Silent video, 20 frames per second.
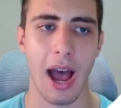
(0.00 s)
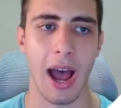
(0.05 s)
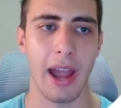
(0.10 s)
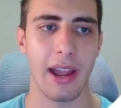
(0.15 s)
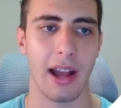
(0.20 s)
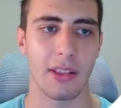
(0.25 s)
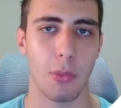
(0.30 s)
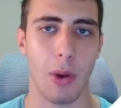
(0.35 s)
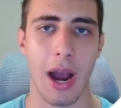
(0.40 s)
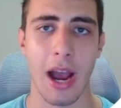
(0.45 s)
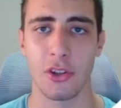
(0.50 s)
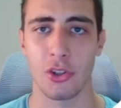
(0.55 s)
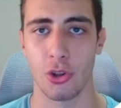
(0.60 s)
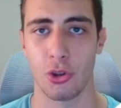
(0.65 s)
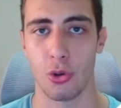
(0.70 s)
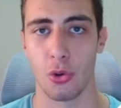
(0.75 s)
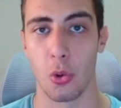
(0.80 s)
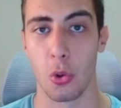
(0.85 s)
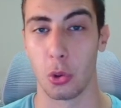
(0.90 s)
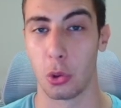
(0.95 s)
I
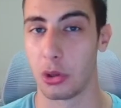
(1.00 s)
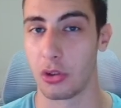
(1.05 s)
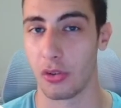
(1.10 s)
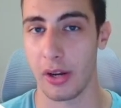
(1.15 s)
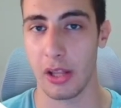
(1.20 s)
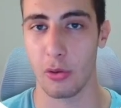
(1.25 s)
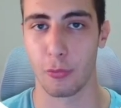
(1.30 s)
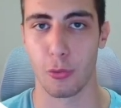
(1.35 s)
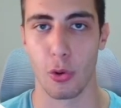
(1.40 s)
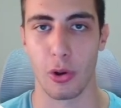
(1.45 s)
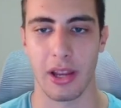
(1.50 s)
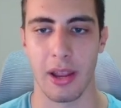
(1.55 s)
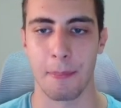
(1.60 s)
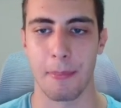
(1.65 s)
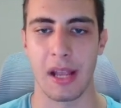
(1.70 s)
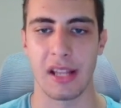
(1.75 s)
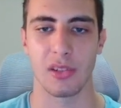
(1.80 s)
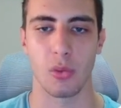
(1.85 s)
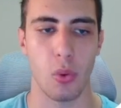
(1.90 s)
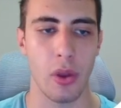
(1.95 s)
advise you do 3 to 4
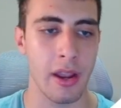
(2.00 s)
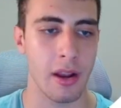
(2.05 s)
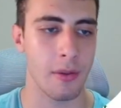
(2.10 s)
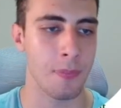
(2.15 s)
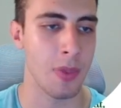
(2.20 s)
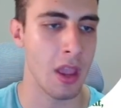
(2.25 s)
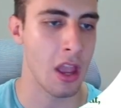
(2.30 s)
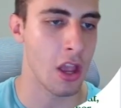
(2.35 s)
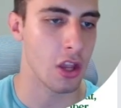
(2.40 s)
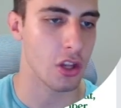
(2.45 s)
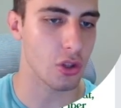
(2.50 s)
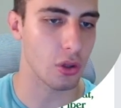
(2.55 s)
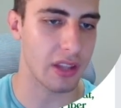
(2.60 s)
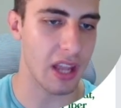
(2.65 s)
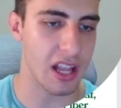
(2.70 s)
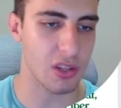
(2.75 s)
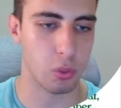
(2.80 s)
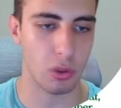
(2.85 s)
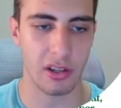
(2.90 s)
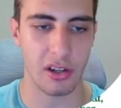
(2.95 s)
campaigns a week. So
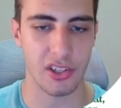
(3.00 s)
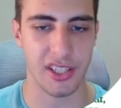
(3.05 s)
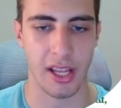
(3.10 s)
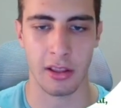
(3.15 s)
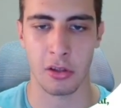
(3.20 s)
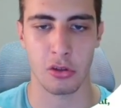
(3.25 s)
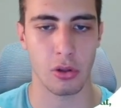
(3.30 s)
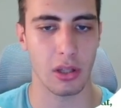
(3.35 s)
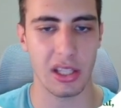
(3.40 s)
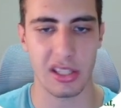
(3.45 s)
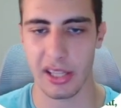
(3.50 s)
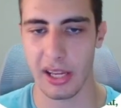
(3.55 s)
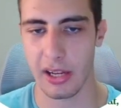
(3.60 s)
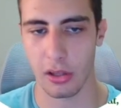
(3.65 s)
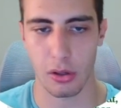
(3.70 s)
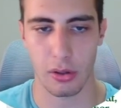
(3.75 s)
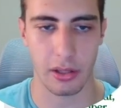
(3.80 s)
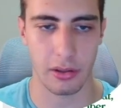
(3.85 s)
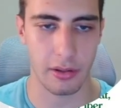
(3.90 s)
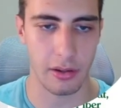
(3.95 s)
that's what they're sending. So let's
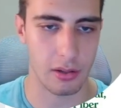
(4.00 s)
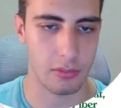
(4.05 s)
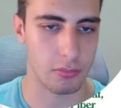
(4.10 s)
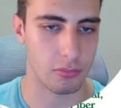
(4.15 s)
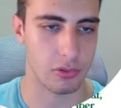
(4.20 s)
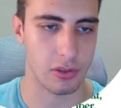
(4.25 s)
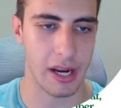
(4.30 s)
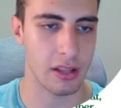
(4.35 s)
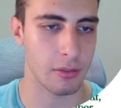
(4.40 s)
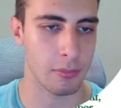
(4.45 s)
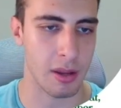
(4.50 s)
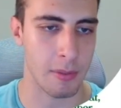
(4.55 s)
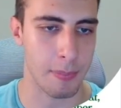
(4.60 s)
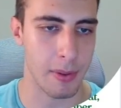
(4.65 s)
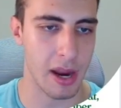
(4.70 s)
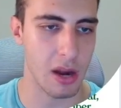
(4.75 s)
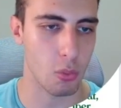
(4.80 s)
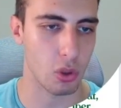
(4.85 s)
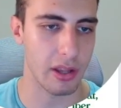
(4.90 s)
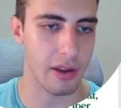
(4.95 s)
take a look at their random
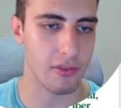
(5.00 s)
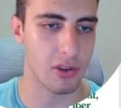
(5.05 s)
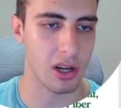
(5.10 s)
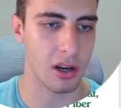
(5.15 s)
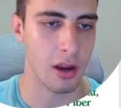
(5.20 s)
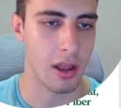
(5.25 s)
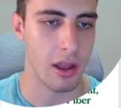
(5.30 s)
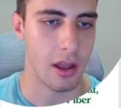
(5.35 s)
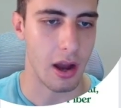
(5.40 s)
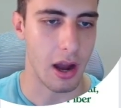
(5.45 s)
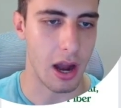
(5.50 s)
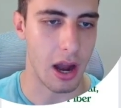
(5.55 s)
campaign, whatever.